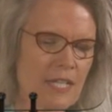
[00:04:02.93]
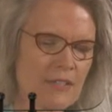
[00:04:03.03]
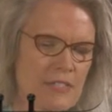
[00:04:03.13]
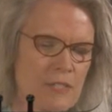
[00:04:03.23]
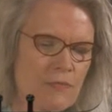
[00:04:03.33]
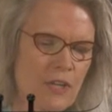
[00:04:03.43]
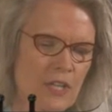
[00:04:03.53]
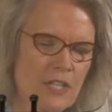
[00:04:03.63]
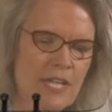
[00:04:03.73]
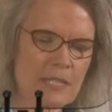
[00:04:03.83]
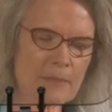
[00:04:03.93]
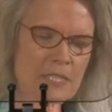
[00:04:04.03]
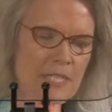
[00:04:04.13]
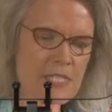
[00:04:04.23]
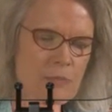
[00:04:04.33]
This fall,
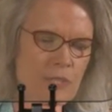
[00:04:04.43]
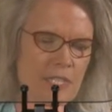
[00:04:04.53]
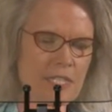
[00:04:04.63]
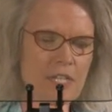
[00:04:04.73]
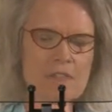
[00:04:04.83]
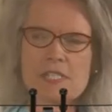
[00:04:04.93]
IMLS will kick off